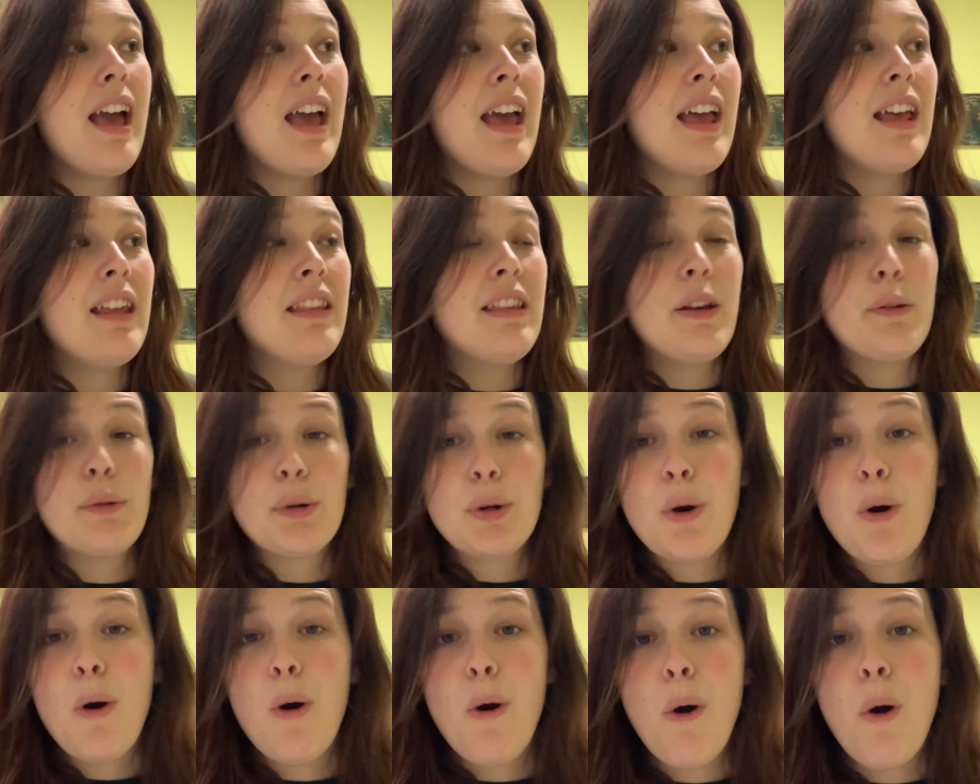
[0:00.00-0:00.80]
And they were
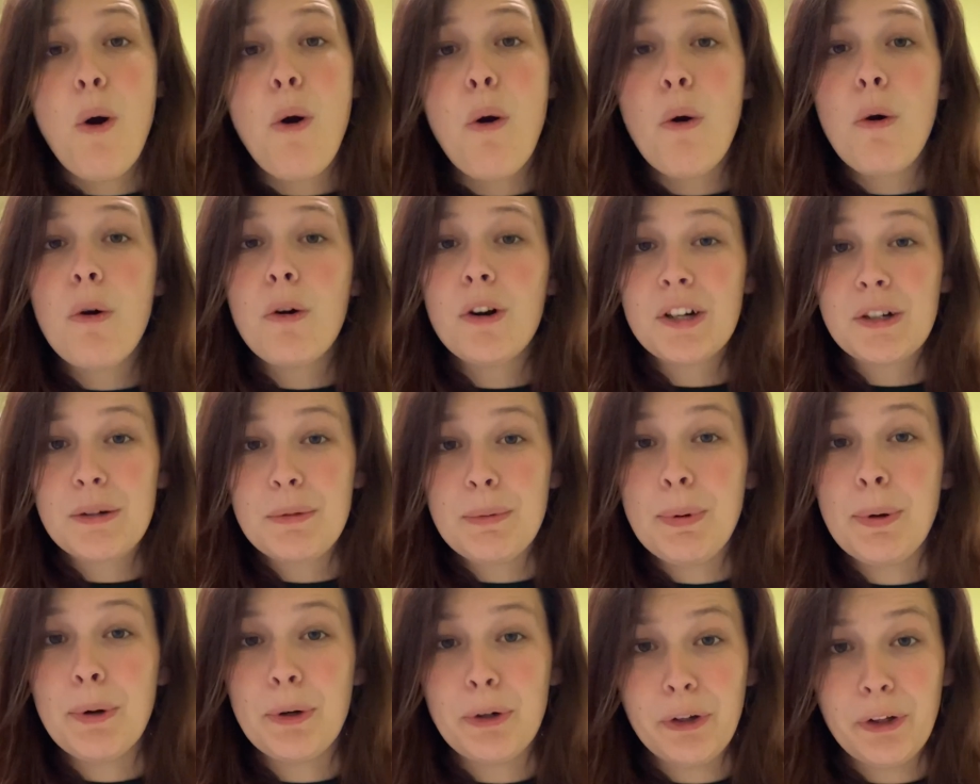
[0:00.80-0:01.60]

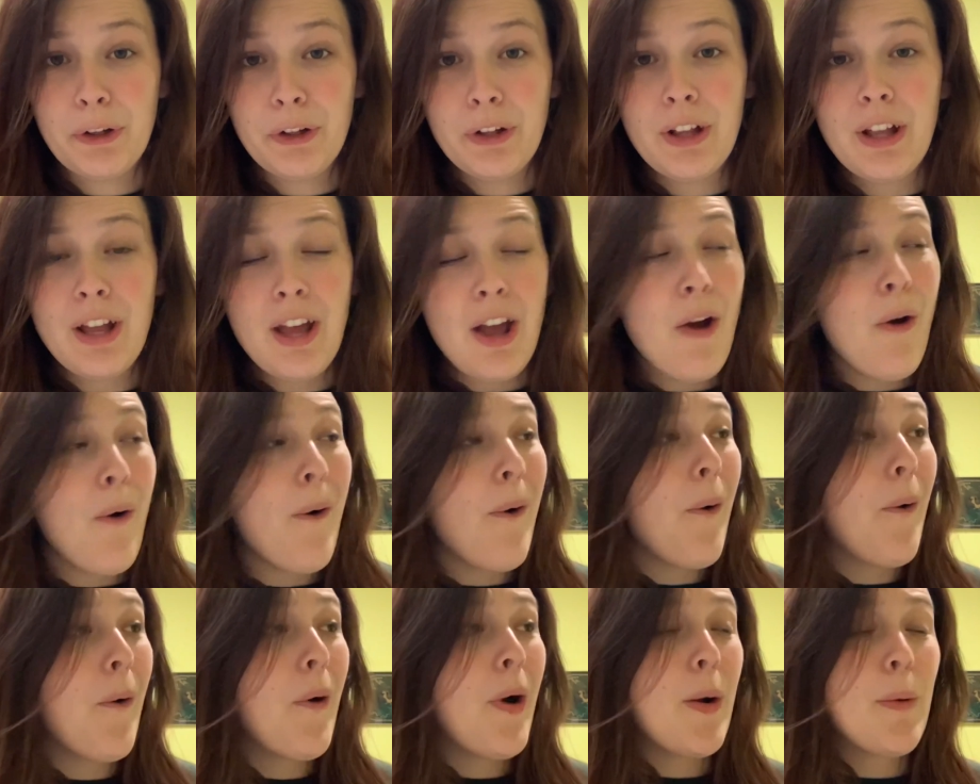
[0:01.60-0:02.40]
horrible
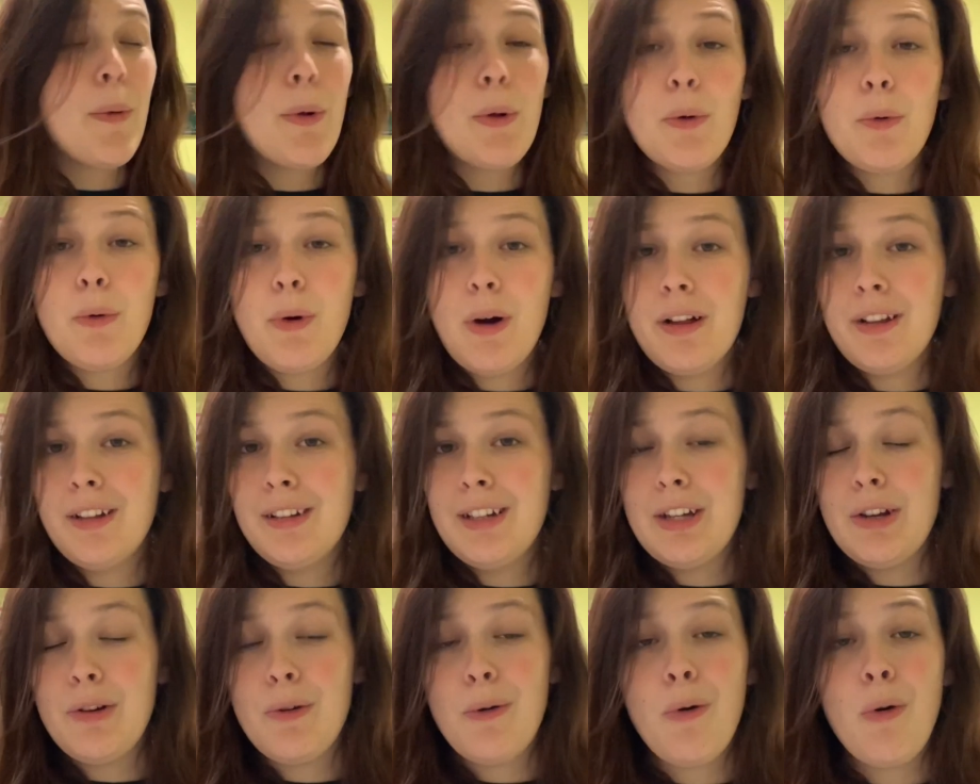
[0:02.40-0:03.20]

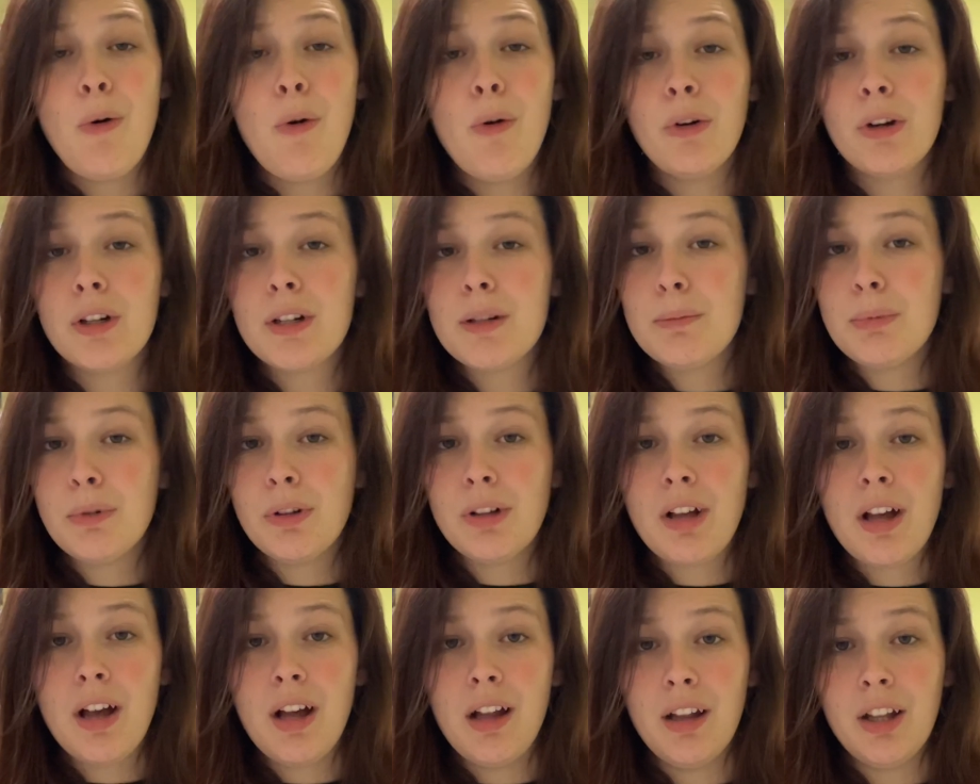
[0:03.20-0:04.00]
quality, horrible
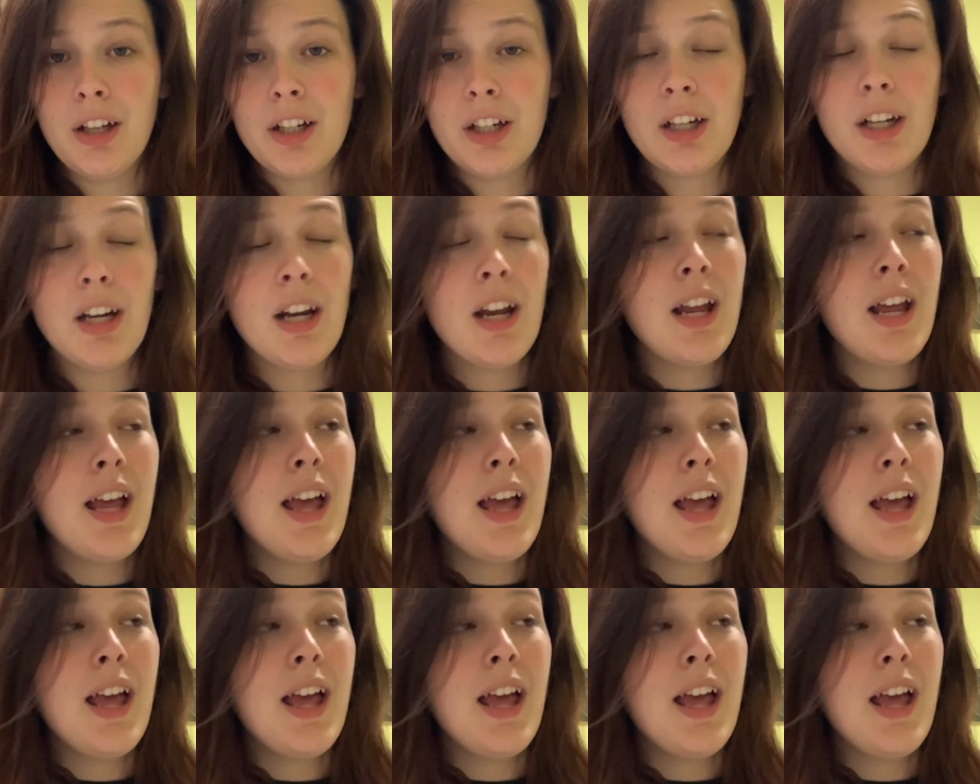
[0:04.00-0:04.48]
color.